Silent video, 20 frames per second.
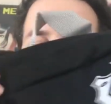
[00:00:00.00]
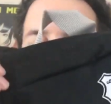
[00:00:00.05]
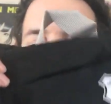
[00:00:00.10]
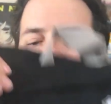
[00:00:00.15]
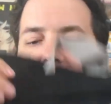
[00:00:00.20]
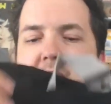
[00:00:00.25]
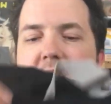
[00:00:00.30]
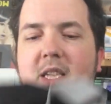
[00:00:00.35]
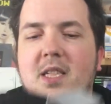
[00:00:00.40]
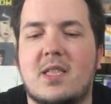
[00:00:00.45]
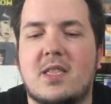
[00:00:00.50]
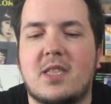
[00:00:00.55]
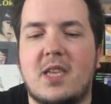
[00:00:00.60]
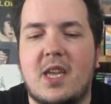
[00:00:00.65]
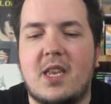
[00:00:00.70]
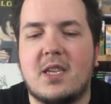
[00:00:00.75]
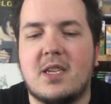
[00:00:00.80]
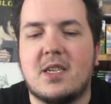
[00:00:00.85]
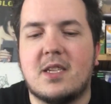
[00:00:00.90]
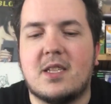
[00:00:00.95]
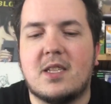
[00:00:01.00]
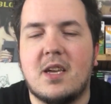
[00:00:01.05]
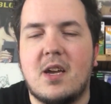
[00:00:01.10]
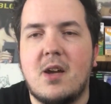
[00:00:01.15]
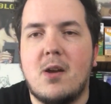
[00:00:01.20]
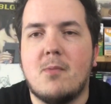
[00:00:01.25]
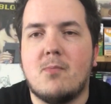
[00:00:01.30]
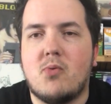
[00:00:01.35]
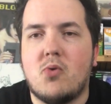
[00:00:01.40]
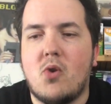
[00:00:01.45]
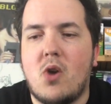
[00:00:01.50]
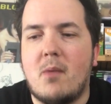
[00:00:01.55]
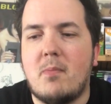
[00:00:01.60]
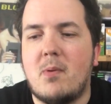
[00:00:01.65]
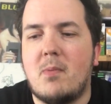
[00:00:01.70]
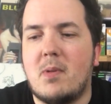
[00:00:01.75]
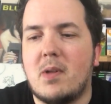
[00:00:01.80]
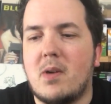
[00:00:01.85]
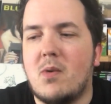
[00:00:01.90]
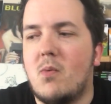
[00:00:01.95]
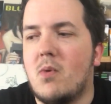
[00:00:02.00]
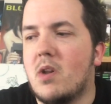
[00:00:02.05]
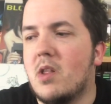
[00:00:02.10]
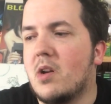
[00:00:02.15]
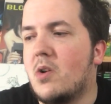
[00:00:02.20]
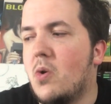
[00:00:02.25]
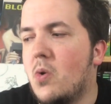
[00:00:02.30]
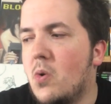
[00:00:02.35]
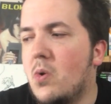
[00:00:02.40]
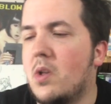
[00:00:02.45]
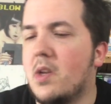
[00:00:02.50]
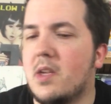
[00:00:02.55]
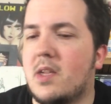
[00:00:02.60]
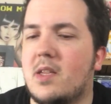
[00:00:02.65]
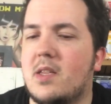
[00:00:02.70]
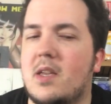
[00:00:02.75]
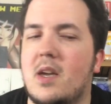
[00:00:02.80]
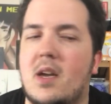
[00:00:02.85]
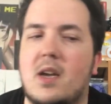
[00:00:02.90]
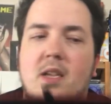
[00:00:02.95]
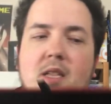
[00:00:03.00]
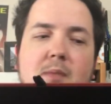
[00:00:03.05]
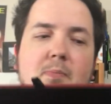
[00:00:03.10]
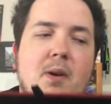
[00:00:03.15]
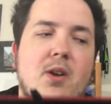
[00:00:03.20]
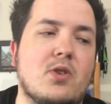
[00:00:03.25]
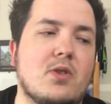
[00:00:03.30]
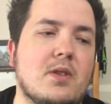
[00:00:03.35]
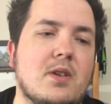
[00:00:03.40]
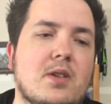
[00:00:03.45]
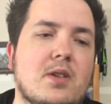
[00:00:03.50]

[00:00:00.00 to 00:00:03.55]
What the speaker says: I mean, that is probably one of the coolest special